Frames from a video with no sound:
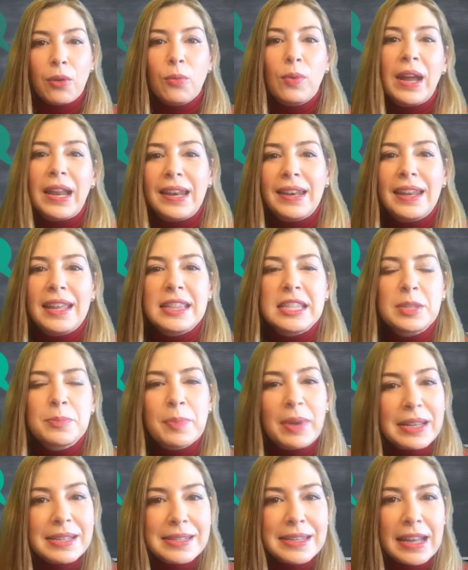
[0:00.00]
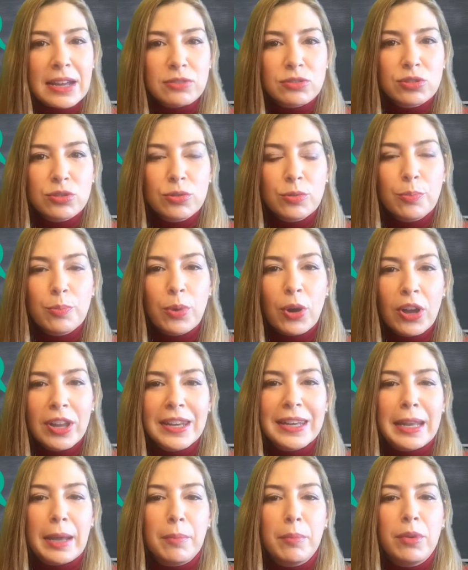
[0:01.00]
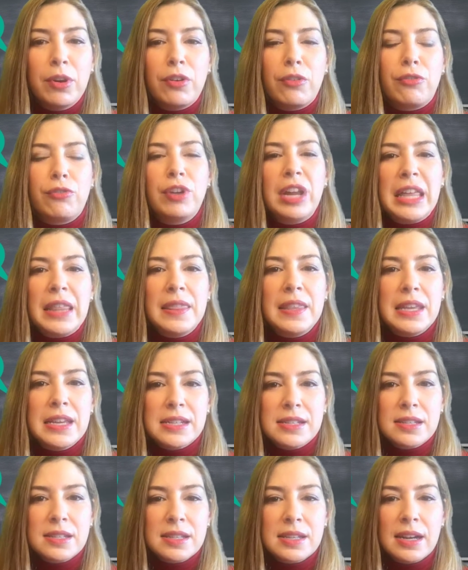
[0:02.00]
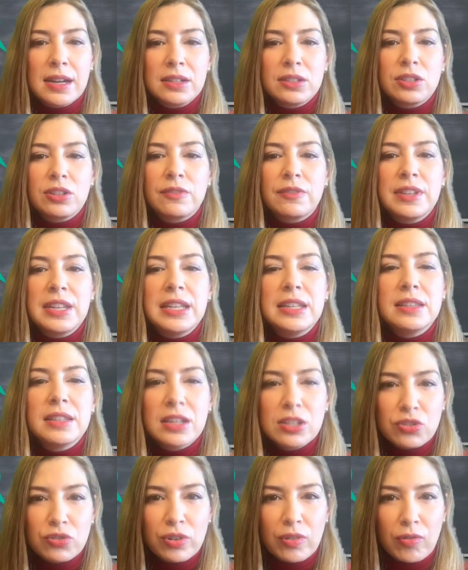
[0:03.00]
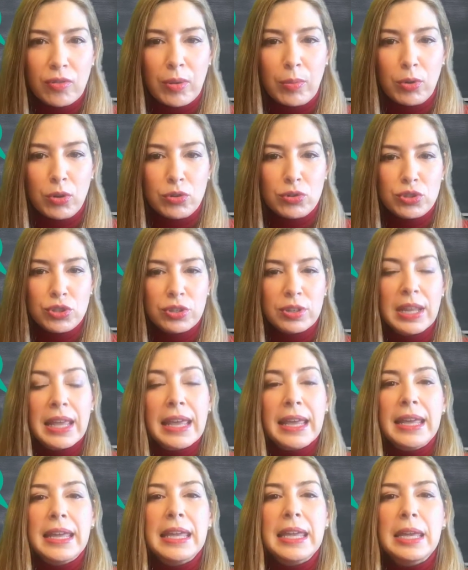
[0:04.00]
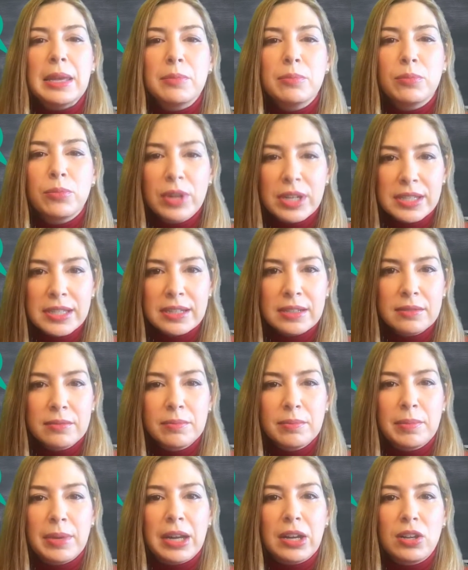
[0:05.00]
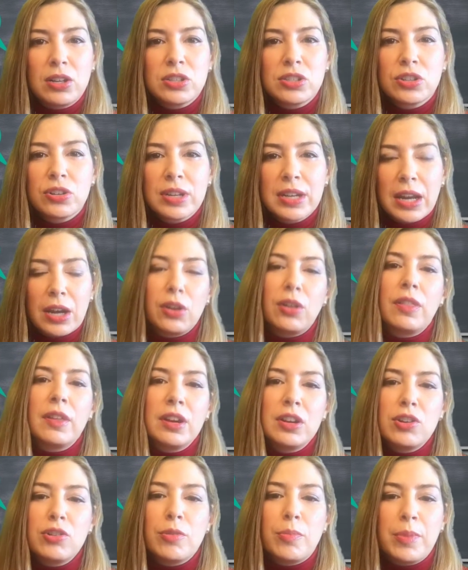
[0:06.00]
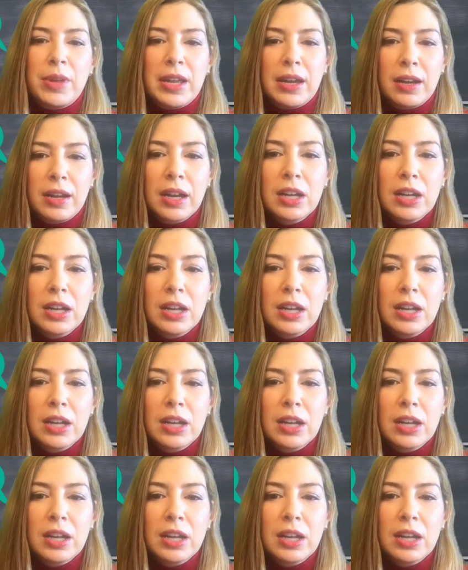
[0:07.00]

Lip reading: Well, let's pass now to point number 3, the start of the Industrial Revolution. In Britain, but also in other European